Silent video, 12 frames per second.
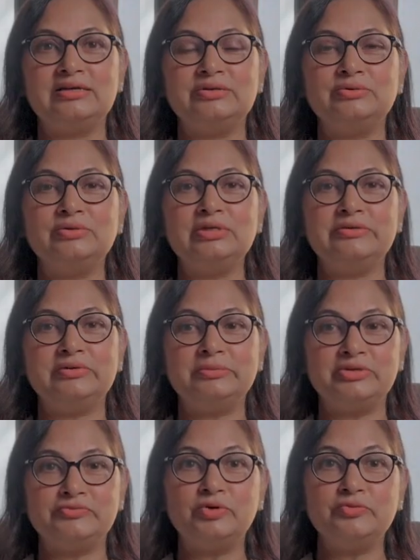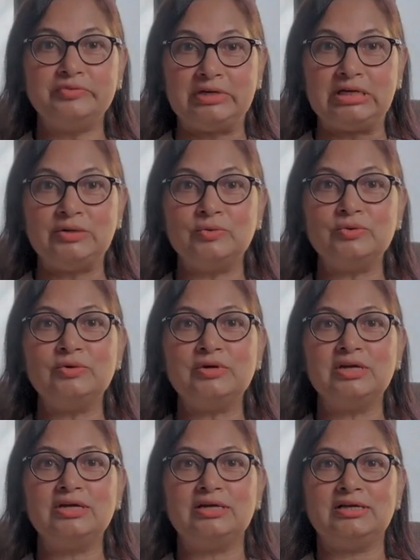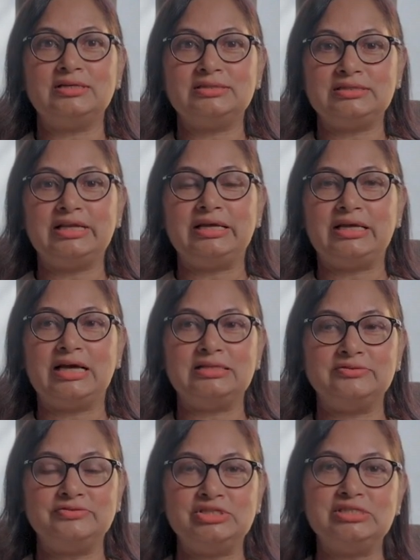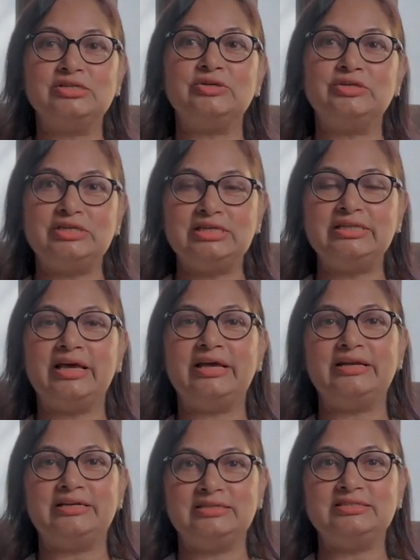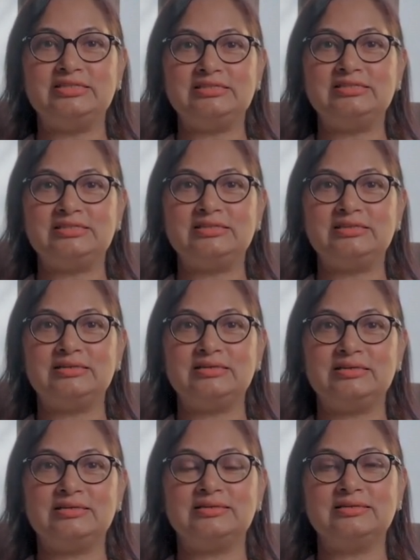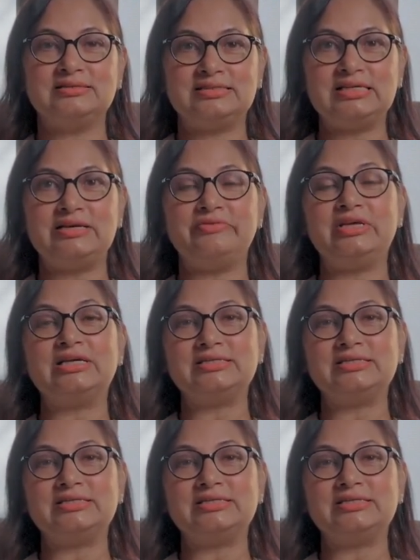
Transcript: You know, even before we know, it's like as if she's already there and she's uh, saving